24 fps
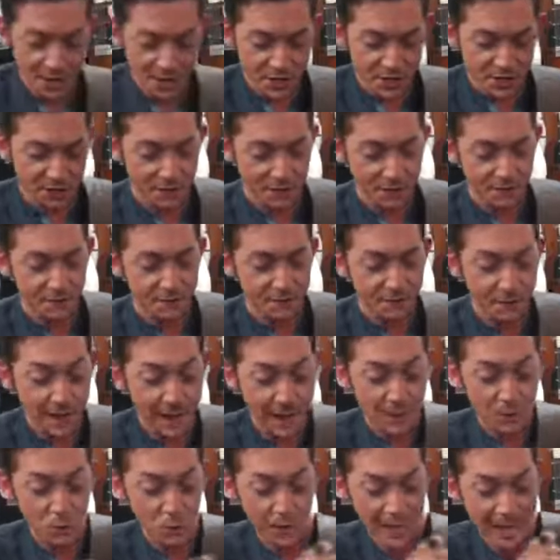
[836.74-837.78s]
much of an
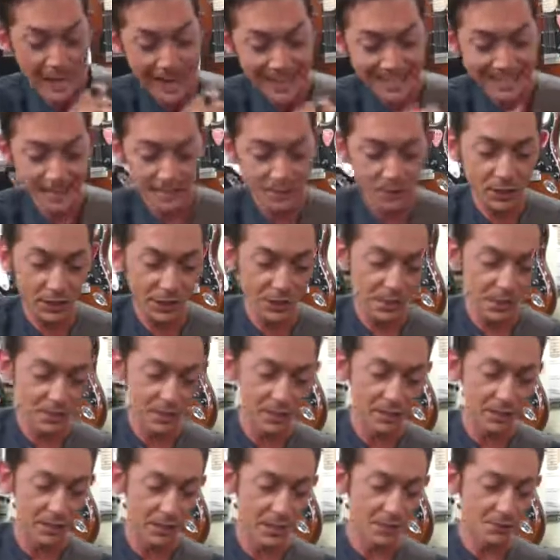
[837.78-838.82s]
effect. What I typically
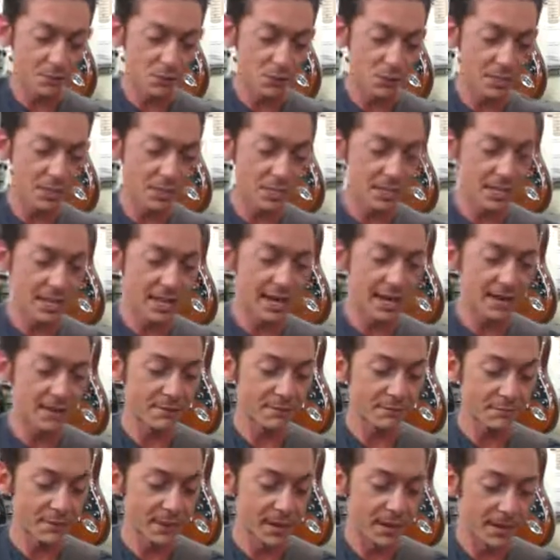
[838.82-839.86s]
use a delay for is to kind
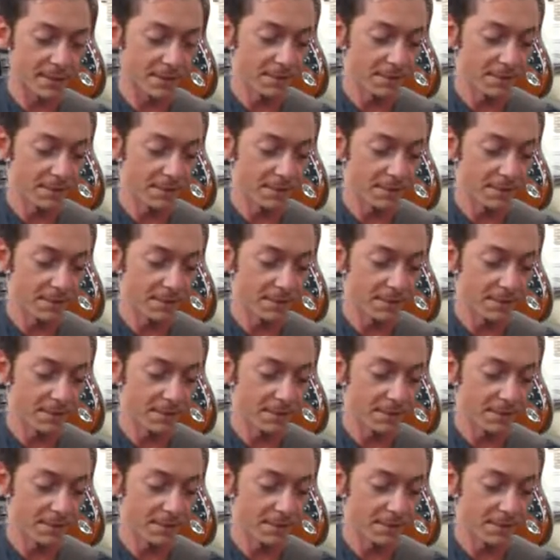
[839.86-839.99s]
of